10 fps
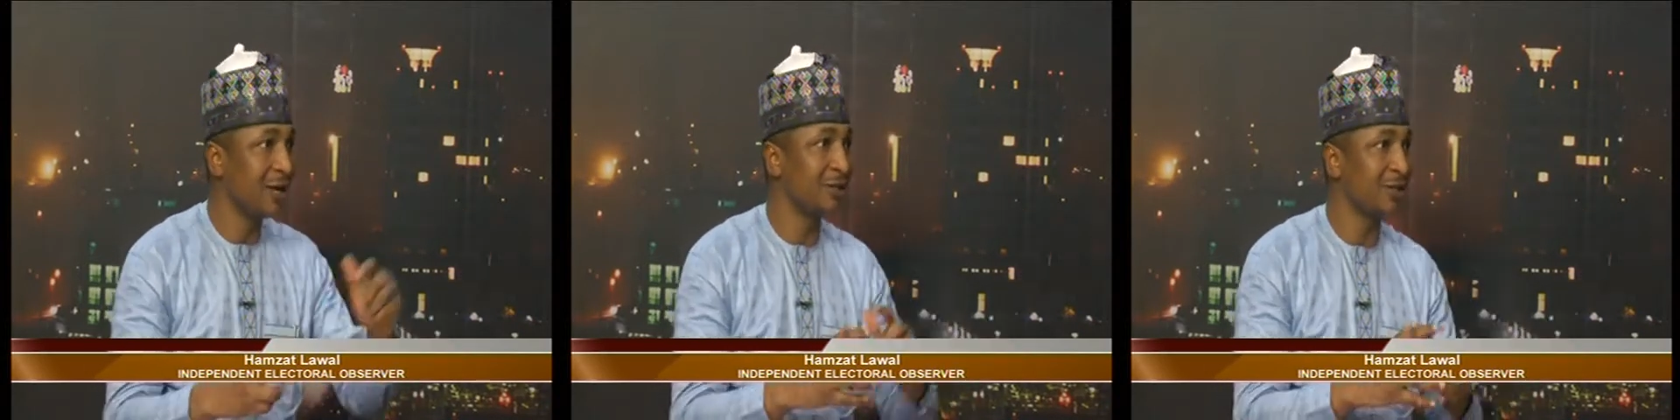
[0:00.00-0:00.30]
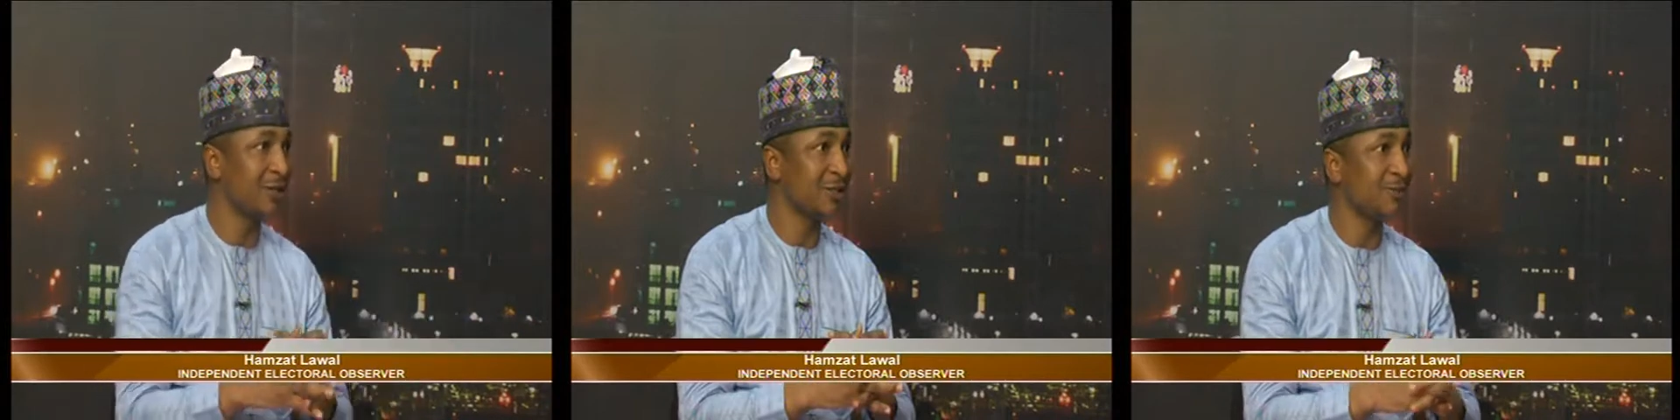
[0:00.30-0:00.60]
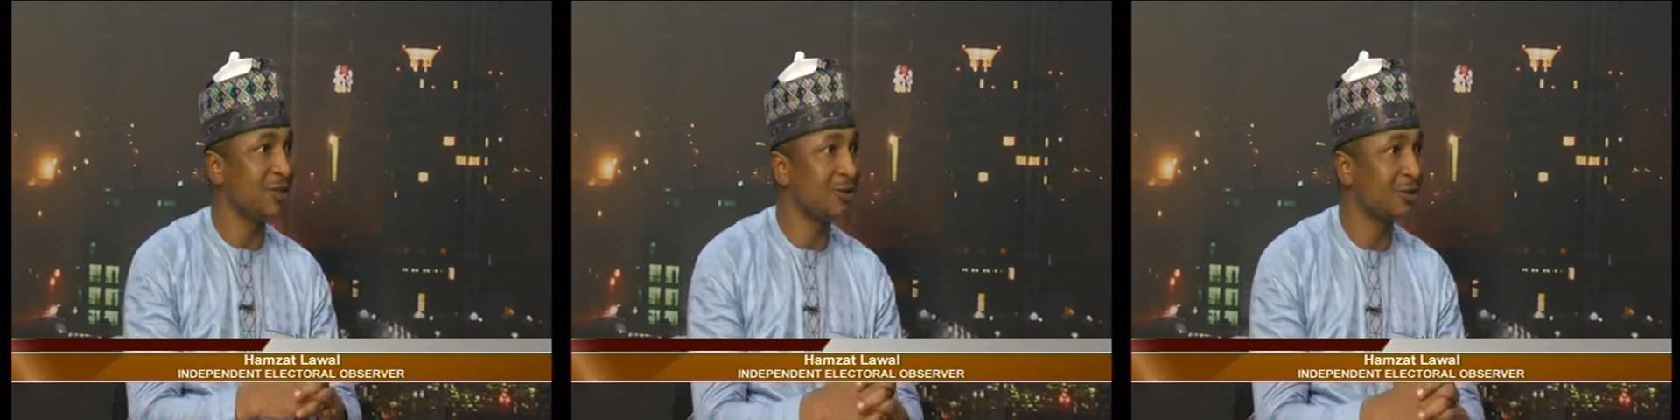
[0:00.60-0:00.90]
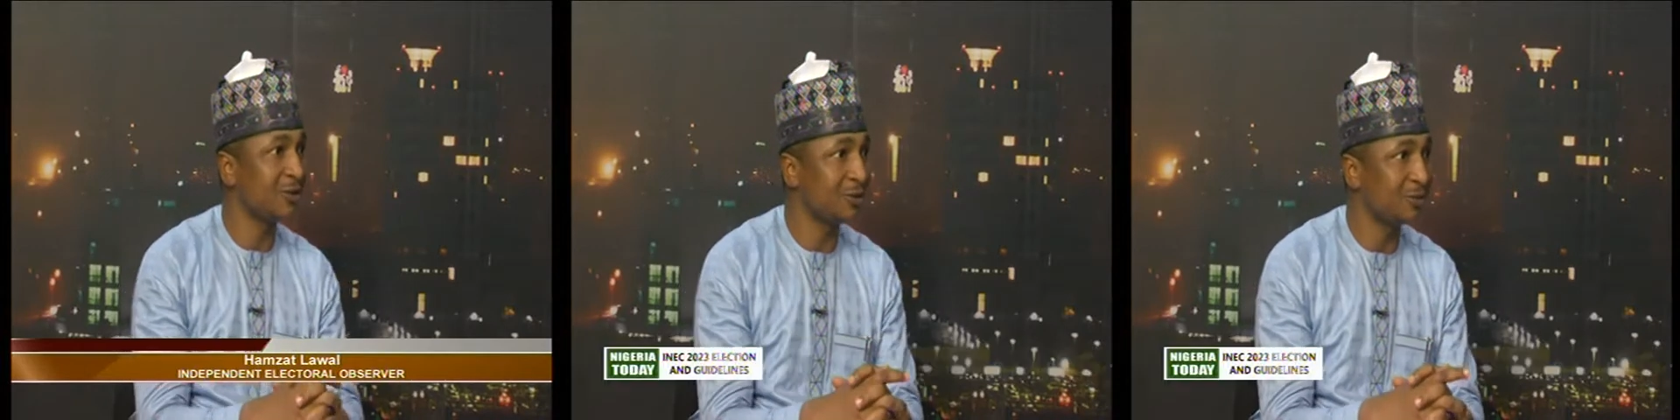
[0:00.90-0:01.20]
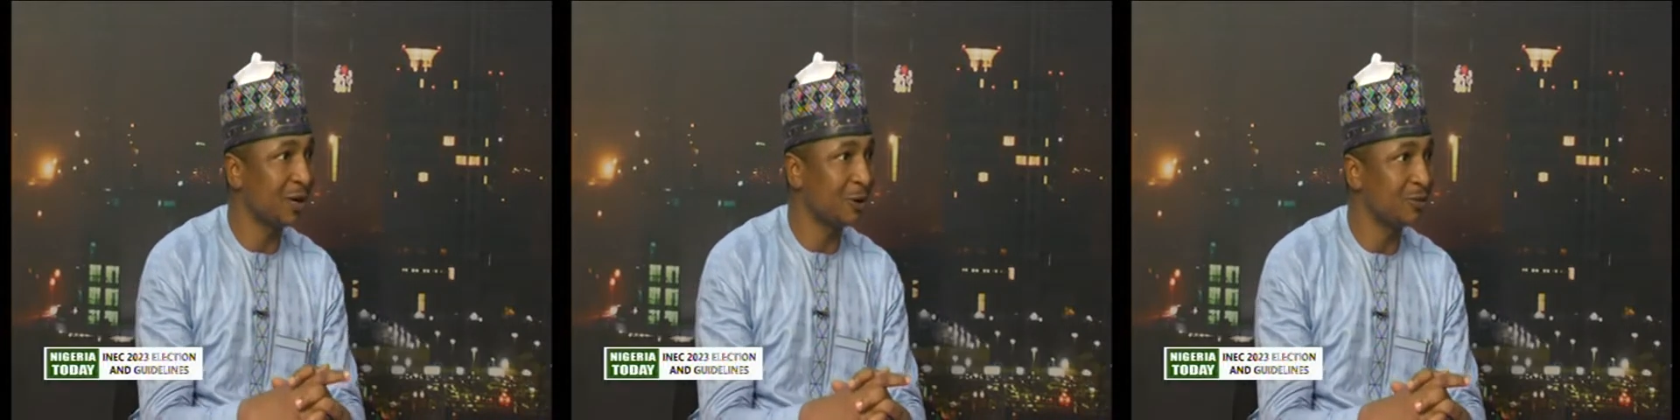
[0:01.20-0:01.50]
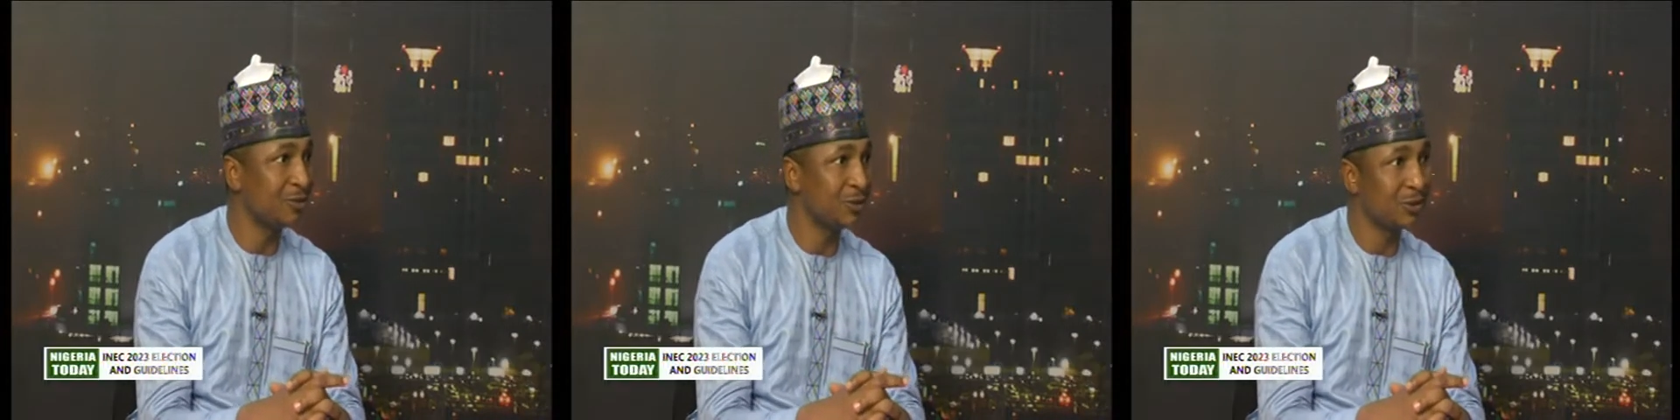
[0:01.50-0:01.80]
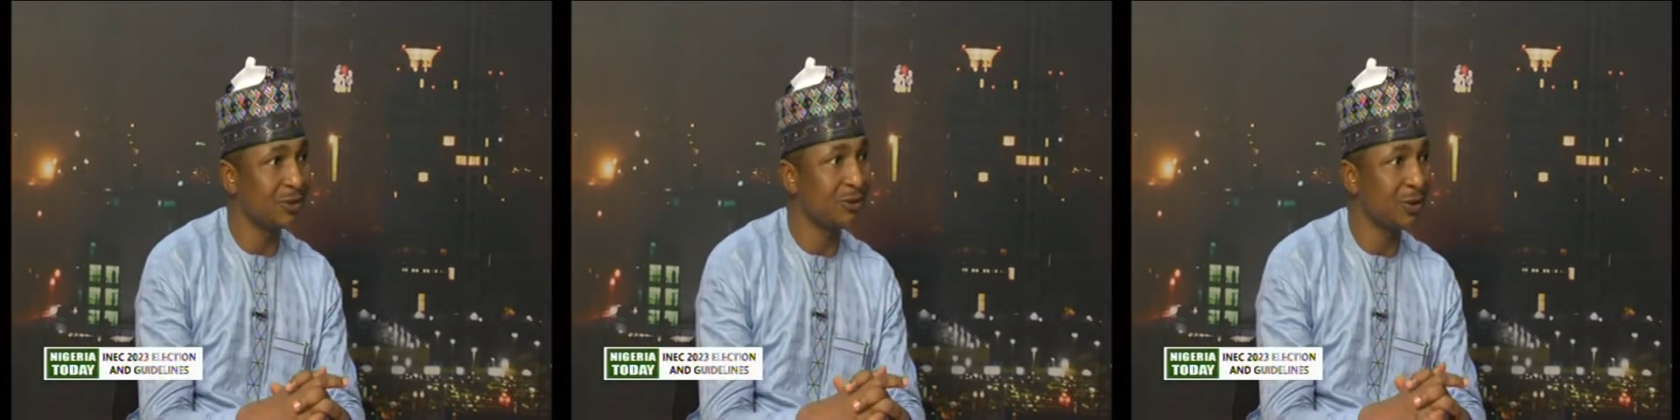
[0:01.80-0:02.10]
and transmit to the ballot books
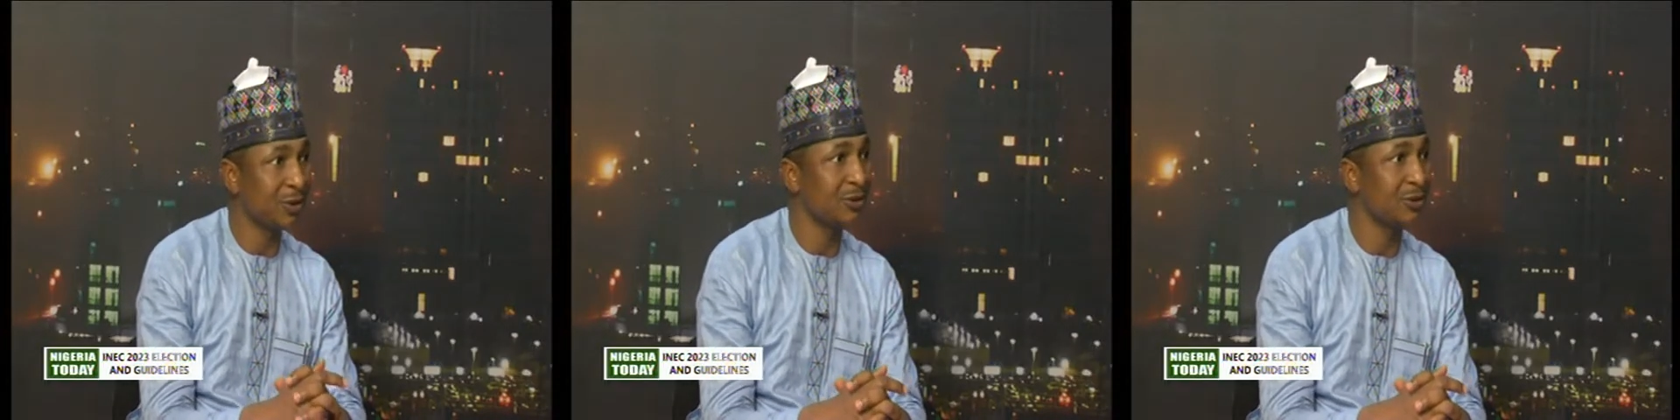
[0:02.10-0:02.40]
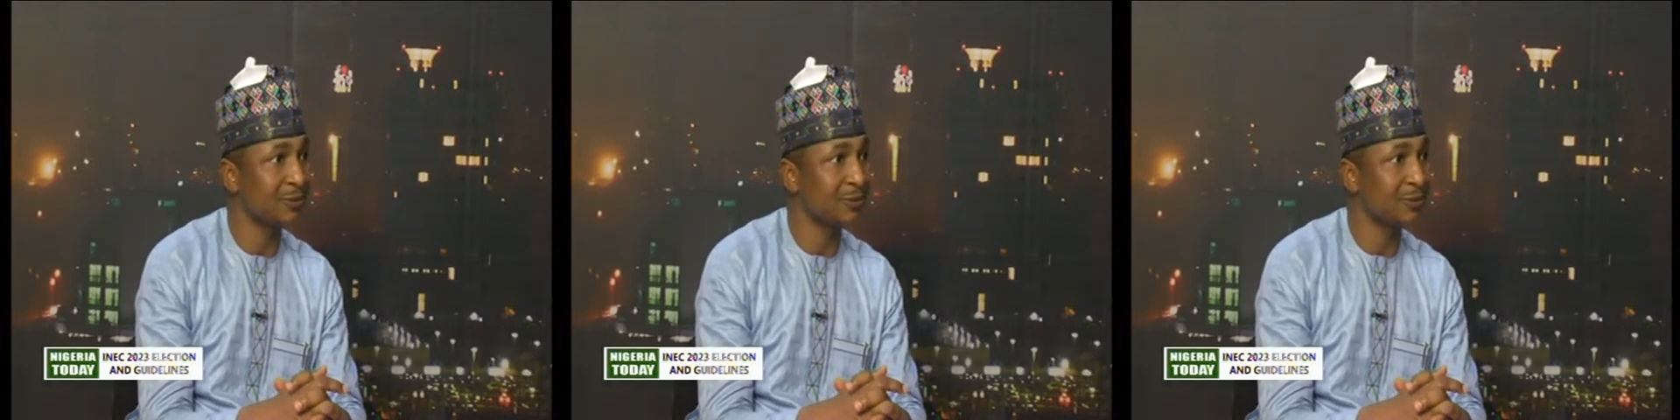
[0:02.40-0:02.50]
to the Great. Box.